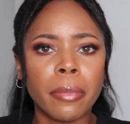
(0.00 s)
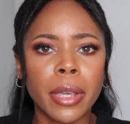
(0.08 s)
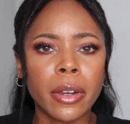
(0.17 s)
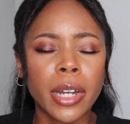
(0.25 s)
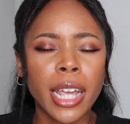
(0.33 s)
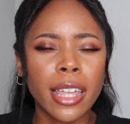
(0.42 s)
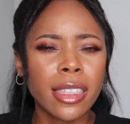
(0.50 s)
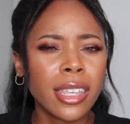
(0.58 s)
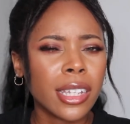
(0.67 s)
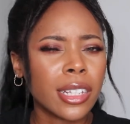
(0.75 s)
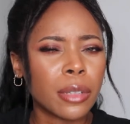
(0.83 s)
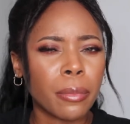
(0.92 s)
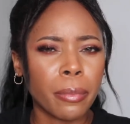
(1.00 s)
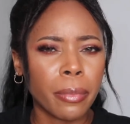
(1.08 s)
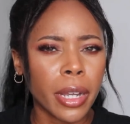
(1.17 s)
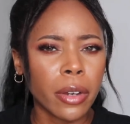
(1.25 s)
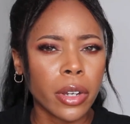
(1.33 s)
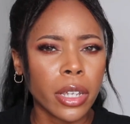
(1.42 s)
berry. I think it's
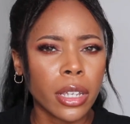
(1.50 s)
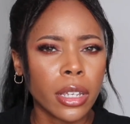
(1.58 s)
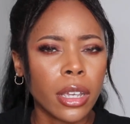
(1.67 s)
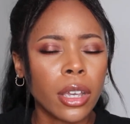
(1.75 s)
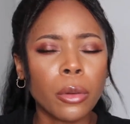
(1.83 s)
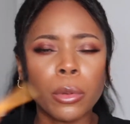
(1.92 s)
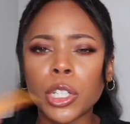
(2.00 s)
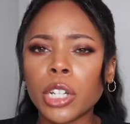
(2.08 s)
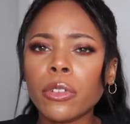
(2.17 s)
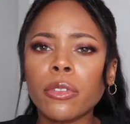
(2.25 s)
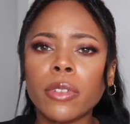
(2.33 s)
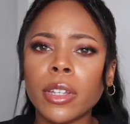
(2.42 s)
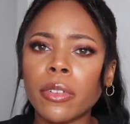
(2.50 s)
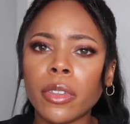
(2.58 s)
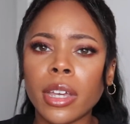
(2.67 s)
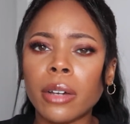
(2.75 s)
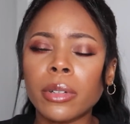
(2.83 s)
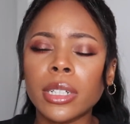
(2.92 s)
berry. Whichever flavor
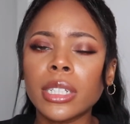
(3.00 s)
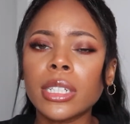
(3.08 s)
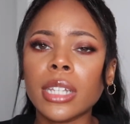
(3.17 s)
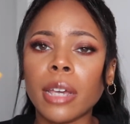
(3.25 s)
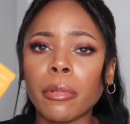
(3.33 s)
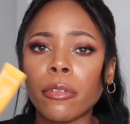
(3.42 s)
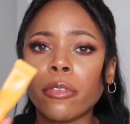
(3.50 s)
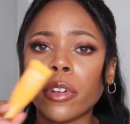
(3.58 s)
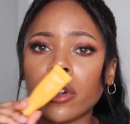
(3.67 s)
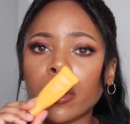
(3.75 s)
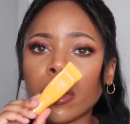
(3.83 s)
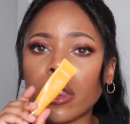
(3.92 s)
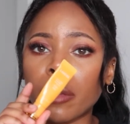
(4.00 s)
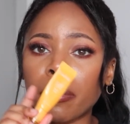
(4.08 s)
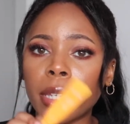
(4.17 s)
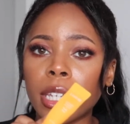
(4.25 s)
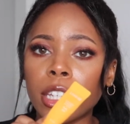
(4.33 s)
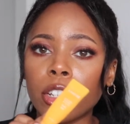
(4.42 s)
that one is, I prefer the
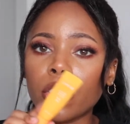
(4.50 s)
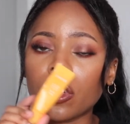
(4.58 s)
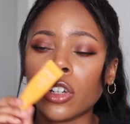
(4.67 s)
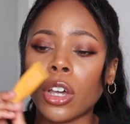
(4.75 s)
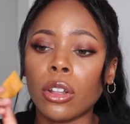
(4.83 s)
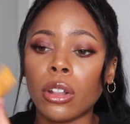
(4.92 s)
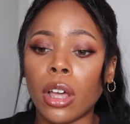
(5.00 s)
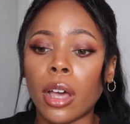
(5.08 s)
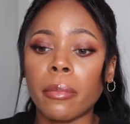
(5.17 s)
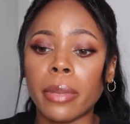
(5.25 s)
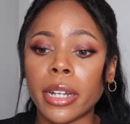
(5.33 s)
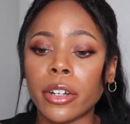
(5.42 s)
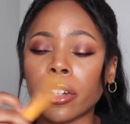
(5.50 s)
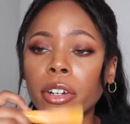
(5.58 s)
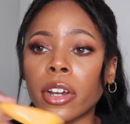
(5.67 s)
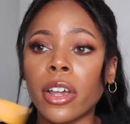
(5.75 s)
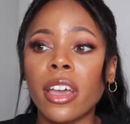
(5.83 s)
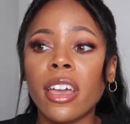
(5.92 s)
peach a lot
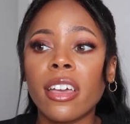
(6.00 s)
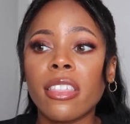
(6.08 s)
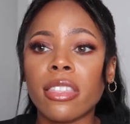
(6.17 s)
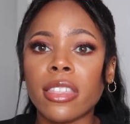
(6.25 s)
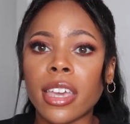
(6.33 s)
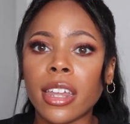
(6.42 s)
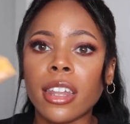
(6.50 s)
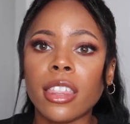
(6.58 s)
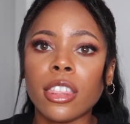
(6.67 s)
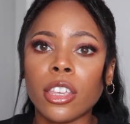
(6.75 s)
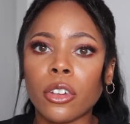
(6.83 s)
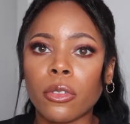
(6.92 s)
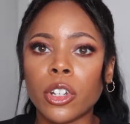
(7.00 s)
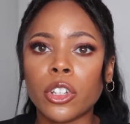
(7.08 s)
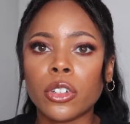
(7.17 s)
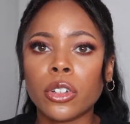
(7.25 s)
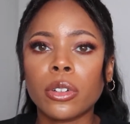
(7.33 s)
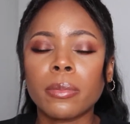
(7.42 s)
better than the
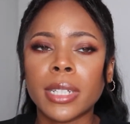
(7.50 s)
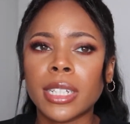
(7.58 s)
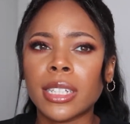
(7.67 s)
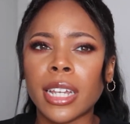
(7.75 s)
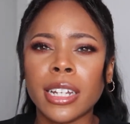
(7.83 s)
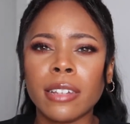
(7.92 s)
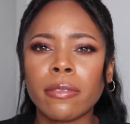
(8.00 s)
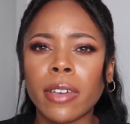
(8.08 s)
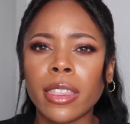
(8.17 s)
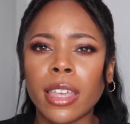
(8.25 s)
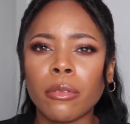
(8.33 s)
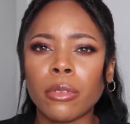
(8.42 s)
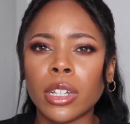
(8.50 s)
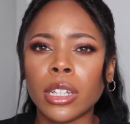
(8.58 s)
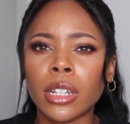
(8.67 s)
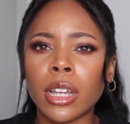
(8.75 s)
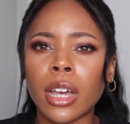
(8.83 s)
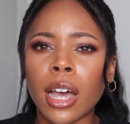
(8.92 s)
original because I didn't find that
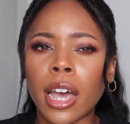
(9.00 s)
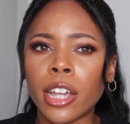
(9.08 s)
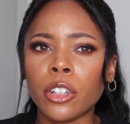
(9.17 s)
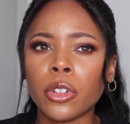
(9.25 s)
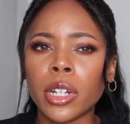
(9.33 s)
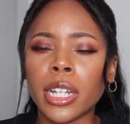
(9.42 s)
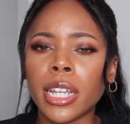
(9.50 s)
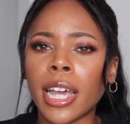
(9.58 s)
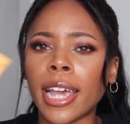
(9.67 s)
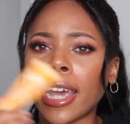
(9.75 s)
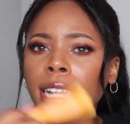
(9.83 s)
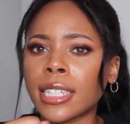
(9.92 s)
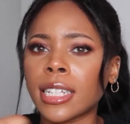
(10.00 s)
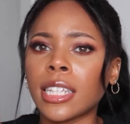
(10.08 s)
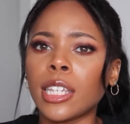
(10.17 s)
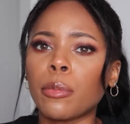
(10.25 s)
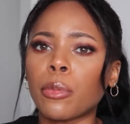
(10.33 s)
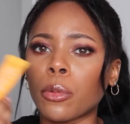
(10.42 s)
one hydrating. I had to
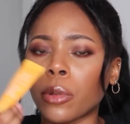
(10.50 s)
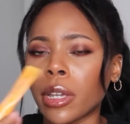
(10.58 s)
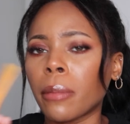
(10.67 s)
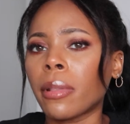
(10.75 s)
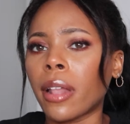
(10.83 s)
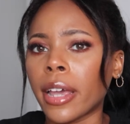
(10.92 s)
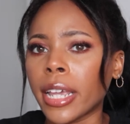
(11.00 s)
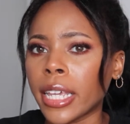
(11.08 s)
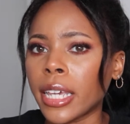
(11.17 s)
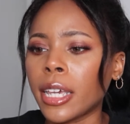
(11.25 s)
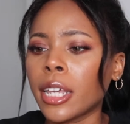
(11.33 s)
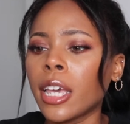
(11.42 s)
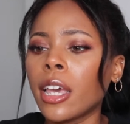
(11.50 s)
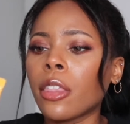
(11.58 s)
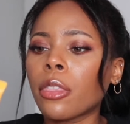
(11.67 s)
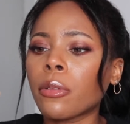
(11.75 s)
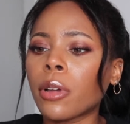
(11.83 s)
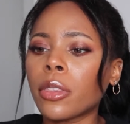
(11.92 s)
keep reapplying it
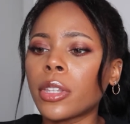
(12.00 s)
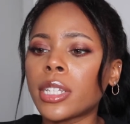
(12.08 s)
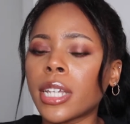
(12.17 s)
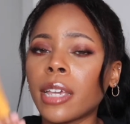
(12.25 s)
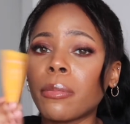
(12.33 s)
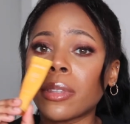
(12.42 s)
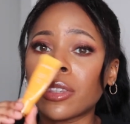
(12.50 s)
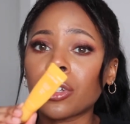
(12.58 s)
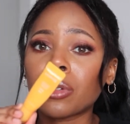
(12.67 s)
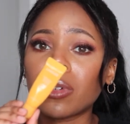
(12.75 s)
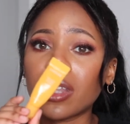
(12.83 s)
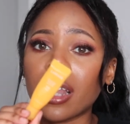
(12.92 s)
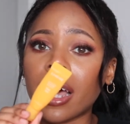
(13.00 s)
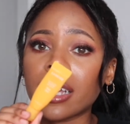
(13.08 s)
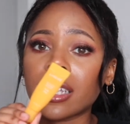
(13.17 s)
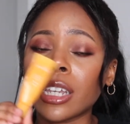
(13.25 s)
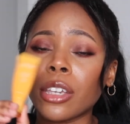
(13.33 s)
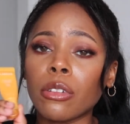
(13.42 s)
throughout the day, but this one
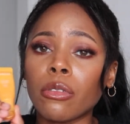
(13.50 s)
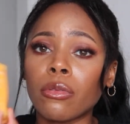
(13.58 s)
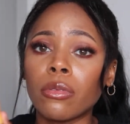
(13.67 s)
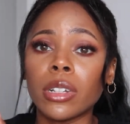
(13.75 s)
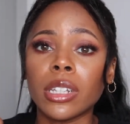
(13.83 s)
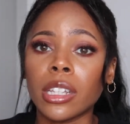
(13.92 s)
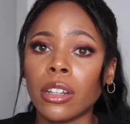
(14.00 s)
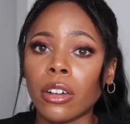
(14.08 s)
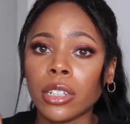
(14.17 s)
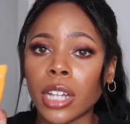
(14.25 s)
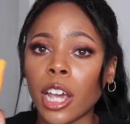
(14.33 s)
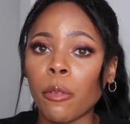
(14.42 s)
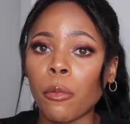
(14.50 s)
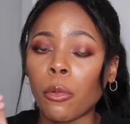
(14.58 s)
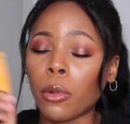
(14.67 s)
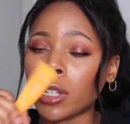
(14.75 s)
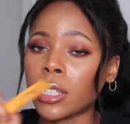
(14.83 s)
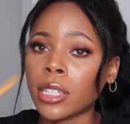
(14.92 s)
lasts a really long time
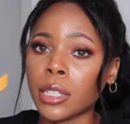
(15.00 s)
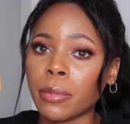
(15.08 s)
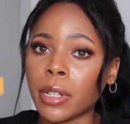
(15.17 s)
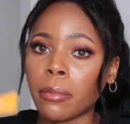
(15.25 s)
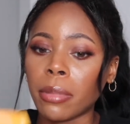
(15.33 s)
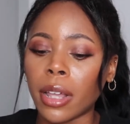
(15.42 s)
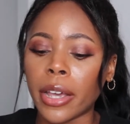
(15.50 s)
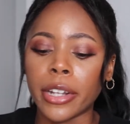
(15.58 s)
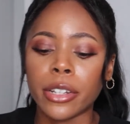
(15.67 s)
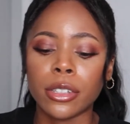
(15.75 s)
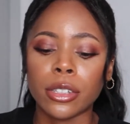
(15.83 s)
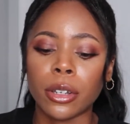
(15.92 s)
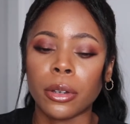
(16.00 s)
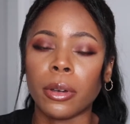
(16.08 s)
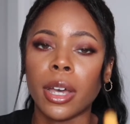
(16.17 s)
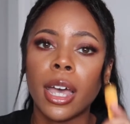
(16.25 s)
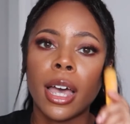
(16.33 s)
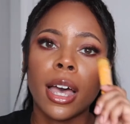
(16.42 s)
once it's been applied.
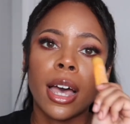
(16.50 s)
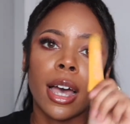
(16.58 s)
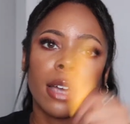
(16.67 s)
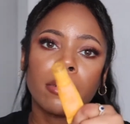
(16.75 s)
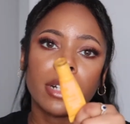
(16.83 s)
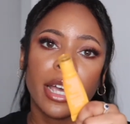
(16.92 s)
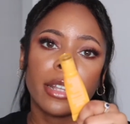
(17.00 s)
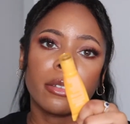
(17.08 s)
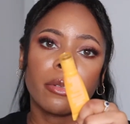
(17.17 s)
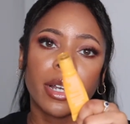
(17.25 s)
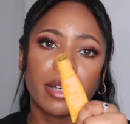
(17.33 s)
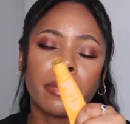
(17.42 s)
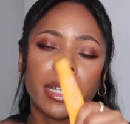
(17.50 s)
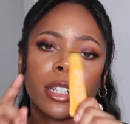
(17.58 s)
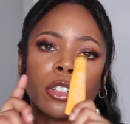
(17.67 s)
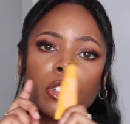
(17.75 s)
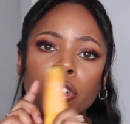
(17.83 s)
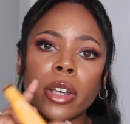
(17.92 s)
So I would highly
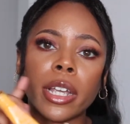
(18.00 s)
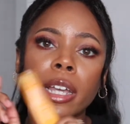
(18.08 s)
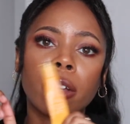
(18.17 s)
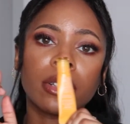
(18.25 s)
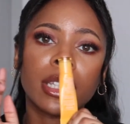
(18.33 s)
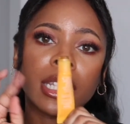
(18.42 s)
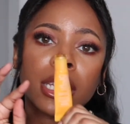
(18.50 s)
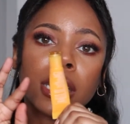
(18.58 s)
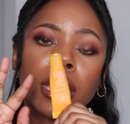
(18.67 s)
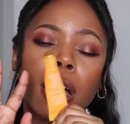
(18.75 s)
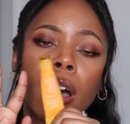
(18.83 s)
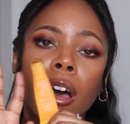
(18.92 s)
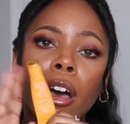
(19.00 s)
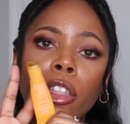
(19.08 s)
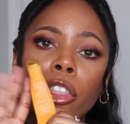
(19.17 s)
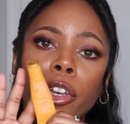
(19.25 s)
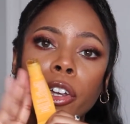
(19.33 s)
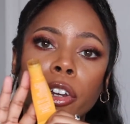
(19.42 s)
recommend trying out the
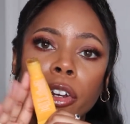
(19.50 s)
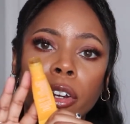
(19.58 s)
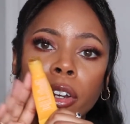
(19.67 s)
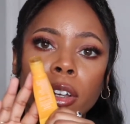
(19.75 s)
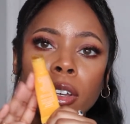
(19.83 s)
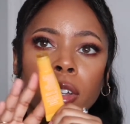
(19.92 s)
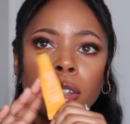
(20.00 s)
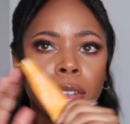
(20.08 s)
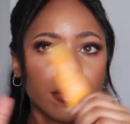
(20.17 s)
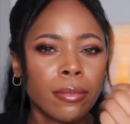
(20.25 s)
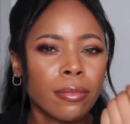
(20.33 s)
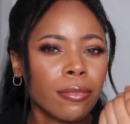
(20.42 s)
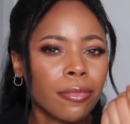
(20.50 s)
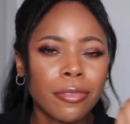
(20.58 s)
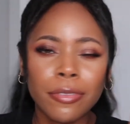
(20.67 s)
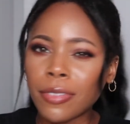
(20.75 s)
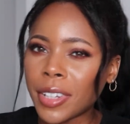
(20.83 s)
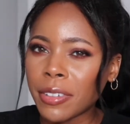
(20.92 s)
other
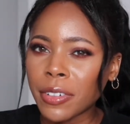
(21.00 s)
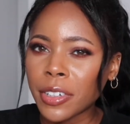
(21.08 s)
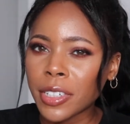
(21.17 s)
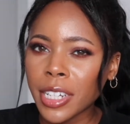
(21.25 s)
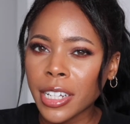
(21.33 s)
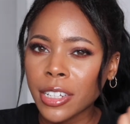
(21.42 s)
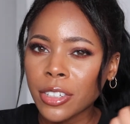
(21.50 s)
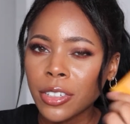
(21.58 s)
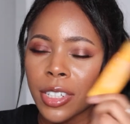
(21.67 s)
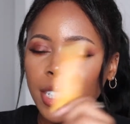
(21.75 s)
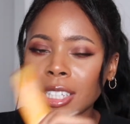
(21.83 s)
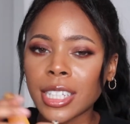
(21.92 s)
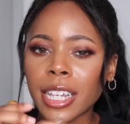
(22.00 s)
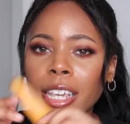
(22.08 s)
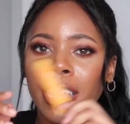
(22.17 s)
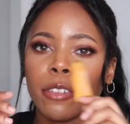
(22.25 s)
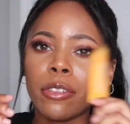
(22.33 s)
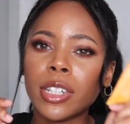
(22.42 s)
flavors, I guess you can
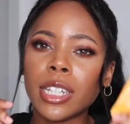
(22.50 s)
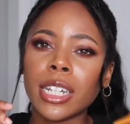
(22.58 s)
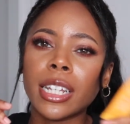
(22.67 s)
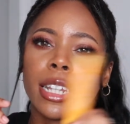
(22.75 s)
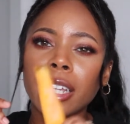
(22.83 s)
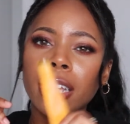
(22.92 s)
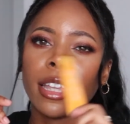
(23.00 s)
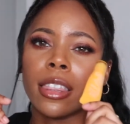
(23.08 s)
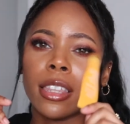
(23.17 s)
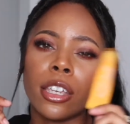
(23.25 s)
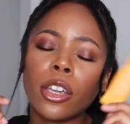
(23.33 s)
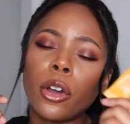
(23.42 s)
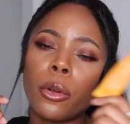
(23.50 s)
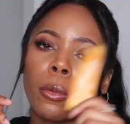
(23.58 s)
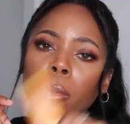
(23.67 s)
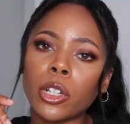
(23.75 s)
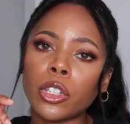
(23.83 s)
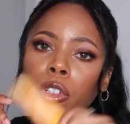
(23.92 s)
say, if you didn't like the
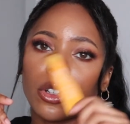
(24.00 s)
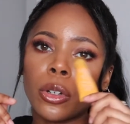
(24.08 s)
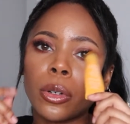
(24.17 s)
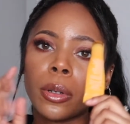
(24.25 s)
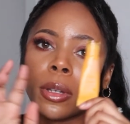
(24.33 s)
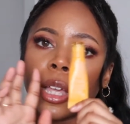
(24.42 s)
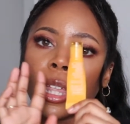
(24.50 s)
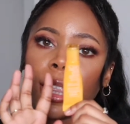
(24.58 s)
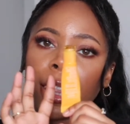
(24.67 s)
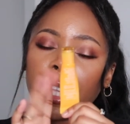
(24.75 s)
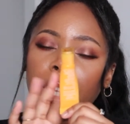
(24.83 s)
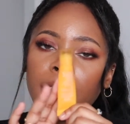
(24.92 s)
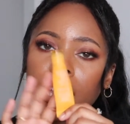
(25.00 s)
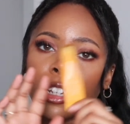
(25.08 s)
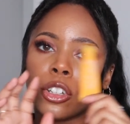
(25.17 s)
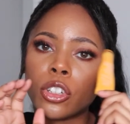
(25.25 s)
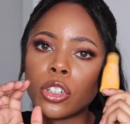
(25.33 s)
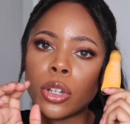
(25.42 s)
original
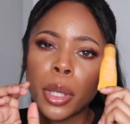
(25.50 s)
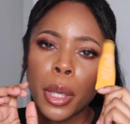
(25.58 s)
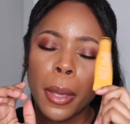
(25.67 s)
Laneige